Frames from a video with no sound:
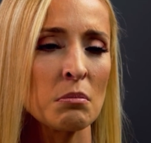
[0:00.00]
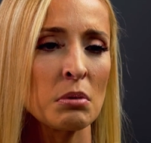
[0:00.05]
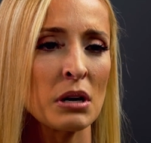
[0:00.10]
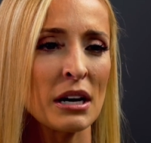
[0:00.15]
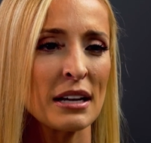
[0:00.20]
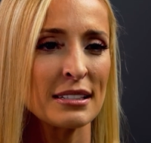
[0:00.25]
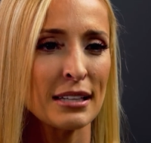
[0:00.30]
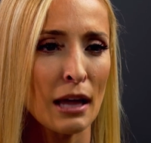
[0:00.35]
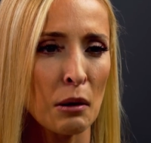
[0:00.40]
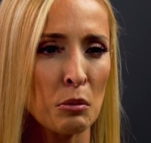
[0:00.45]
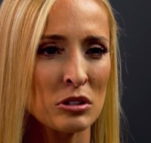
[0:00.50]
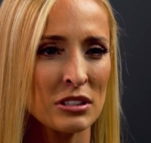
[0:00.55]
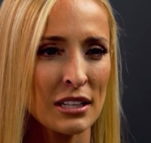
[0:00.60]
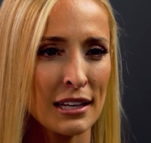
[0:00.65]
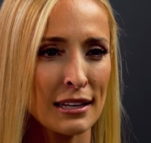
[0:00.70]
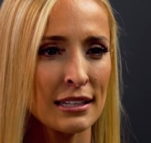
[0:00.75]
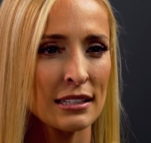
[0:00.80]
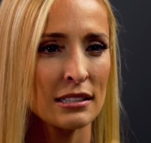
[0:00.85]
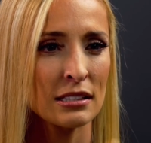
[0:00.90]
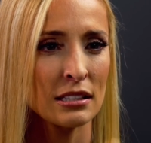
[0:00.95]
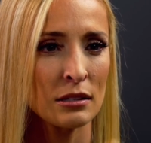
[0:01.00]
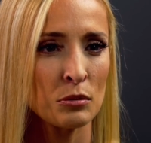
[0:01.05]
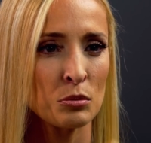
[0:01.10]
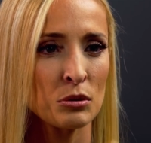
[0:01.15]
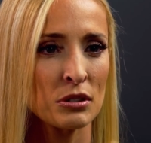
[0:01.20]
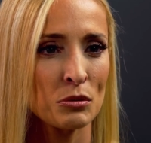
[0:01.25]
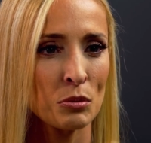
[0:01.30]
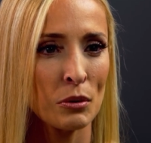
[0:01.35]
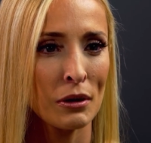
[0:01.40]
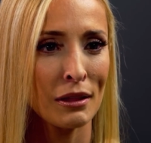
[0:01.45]
But I simultaneously
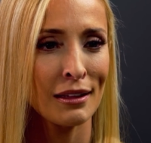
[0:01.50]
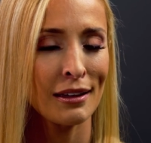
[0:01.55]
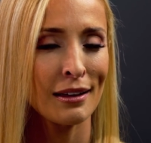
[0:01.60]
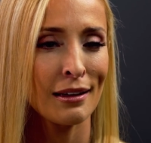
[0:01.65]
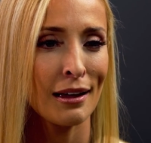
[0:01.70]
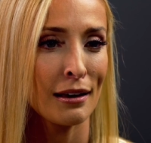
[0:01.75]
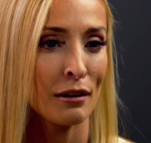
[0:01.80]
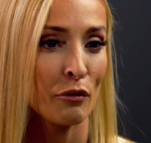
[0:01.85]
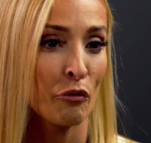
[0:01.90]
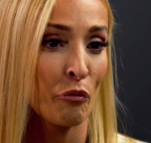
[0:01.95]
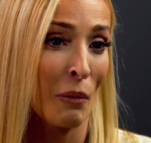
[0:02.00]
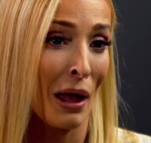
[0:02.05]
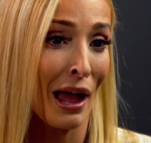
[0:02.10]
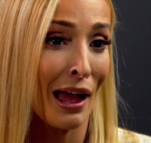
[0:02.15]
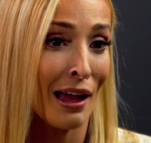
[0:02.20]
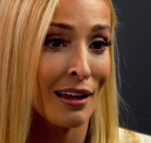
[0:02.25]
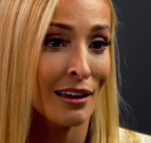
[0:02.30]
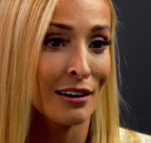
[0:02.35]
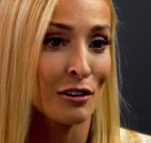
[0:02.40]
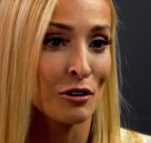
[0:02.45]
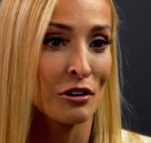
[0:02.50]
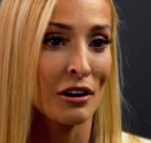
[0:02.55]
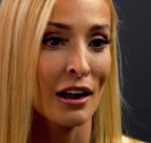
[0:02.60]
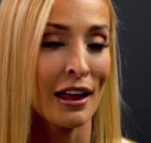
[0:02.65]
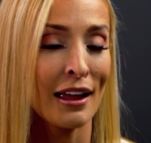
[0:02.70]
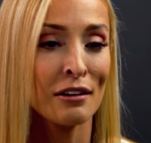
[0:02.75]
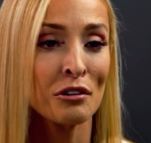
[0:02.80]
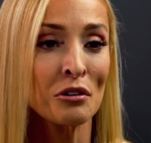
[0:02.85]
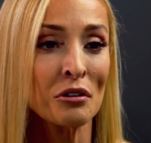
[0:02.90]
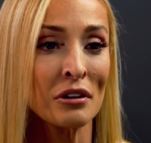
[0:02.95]
was really kind of mad or
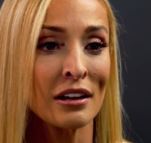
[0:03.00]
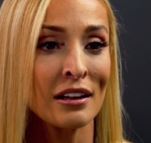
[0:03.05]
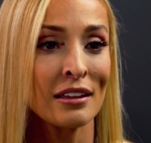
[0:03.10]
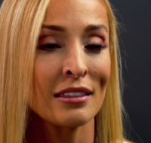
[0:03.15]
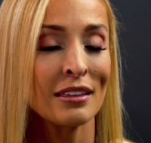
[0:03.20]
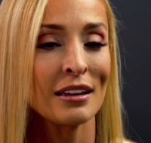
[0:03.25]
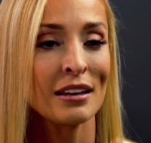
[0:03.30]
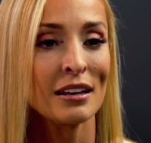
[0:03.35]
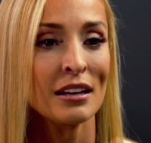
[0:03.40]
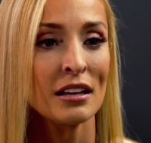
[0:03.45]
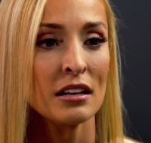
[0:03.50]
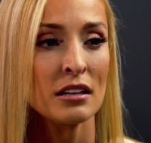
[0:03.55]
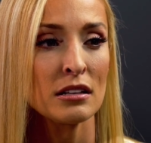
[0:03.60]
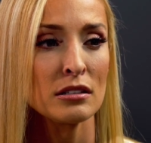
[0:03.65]
angry that